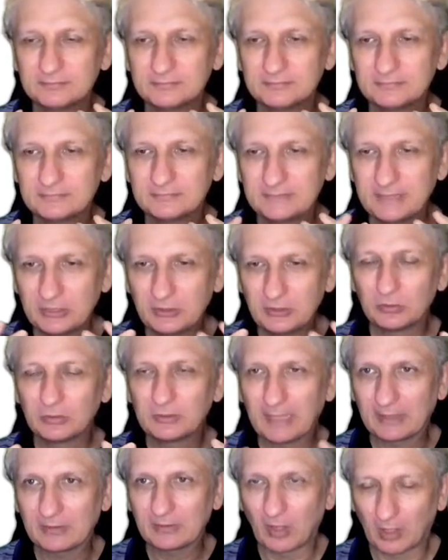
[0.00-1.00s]
digital
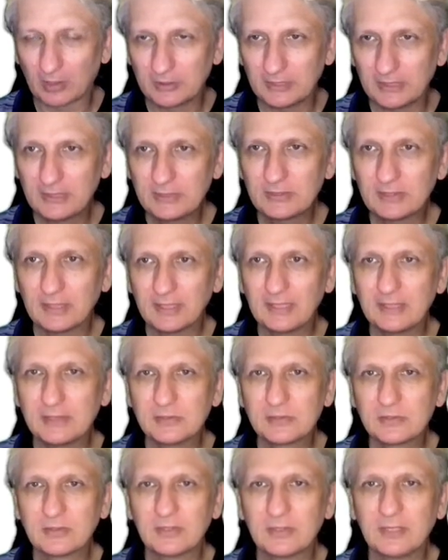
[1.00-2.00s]
technologies
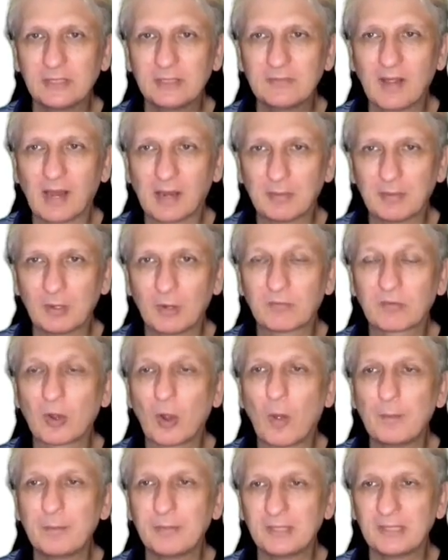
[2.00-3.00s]
is the development of
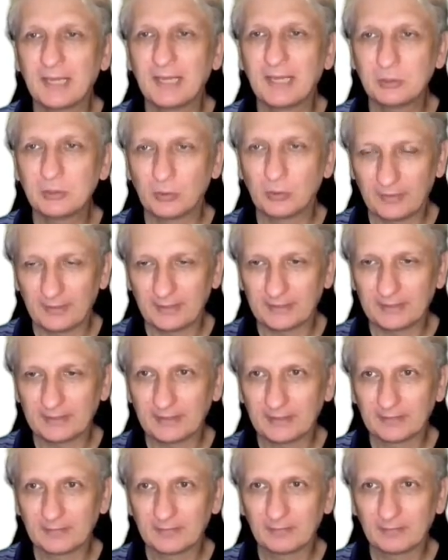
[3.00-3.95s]
computational thinking.